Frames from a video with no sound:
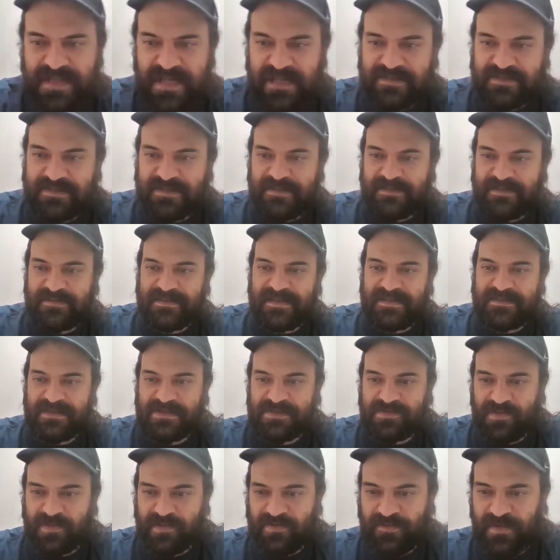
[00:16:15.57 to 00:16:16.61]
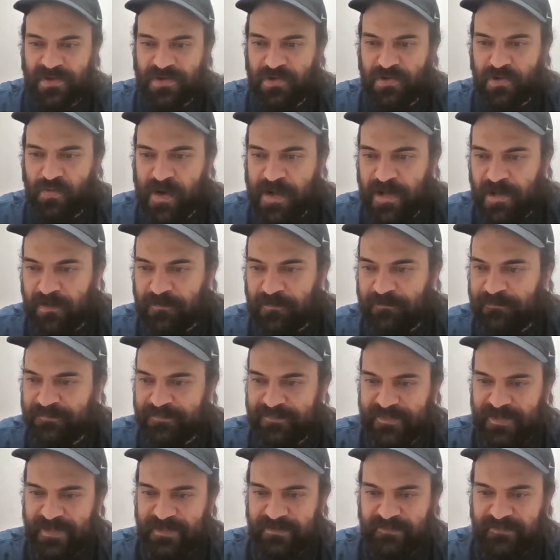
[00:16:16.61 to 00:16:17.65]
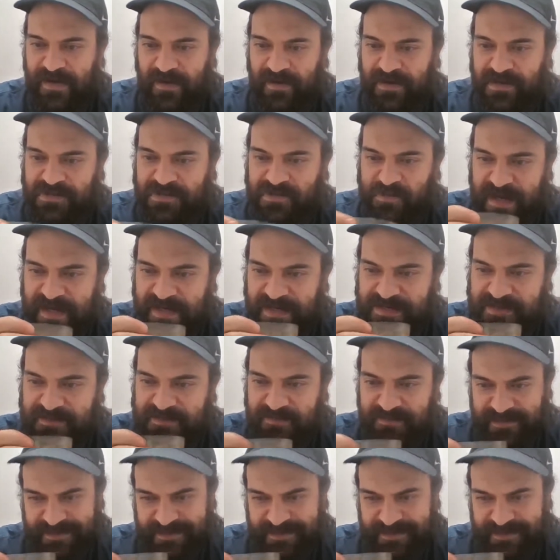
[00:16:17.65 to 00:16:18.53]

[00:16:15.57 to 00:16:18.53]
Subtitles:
tend to sort of underwhelm in various ways.